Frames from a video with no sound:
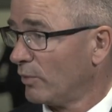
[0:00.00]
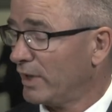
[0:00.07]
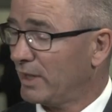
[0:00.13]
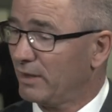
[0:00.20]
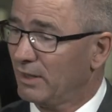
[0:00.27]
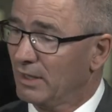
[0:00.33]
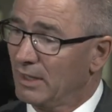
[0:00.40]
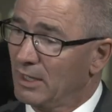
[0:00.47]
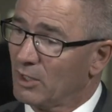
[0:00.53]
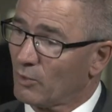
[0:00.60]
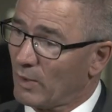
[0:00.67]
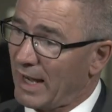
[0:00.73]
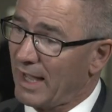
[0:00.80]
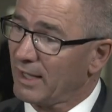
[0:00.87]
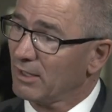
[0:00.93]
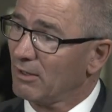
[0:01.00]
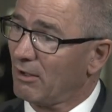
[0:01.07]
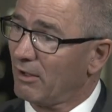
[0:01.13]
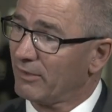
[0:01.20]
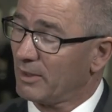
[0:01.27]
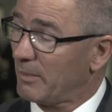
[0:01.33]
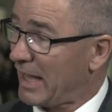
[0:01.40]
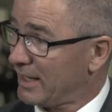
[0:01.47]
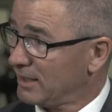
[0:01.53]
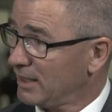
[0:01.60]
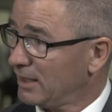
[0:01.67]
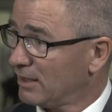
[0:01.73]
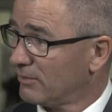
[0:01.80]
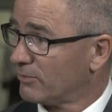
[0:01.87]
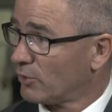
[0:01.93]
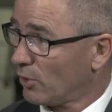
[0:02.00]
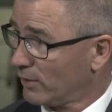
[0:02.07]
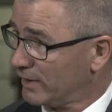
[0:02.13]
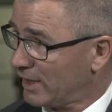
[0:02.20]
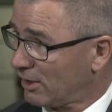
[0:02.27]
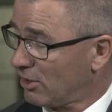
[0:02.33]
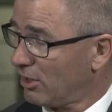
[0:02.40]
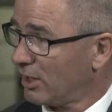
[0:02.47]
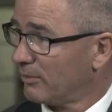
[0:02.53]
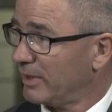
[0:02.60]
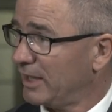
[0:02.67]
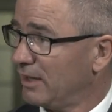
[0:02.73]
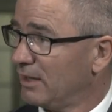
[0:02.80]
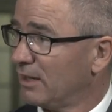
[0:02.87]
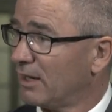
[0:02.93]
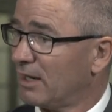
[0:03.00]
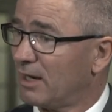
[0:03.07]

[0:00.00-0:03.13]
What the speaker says: We ran on the mandate of growing the economy,